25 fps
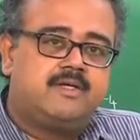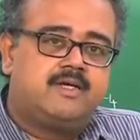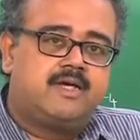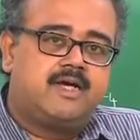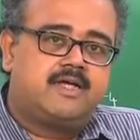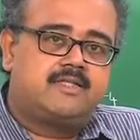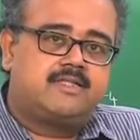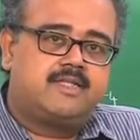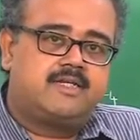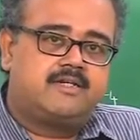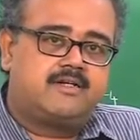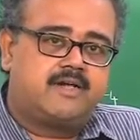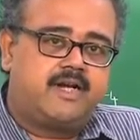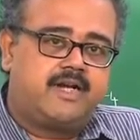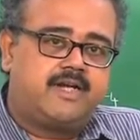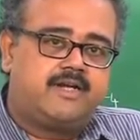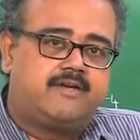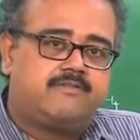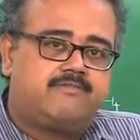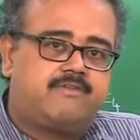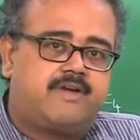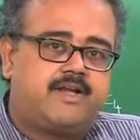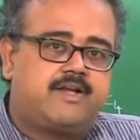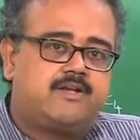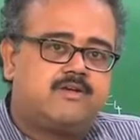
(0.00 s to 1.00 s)
and then trying to
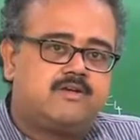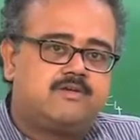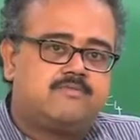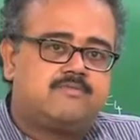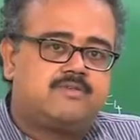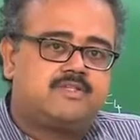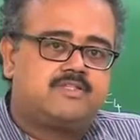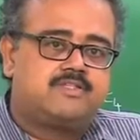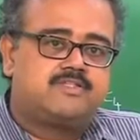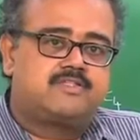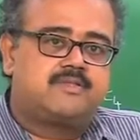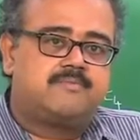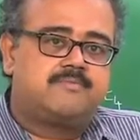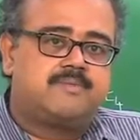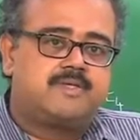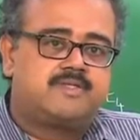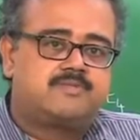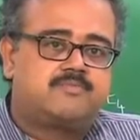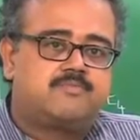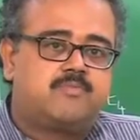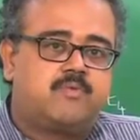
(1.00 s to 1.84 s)
find out which is the best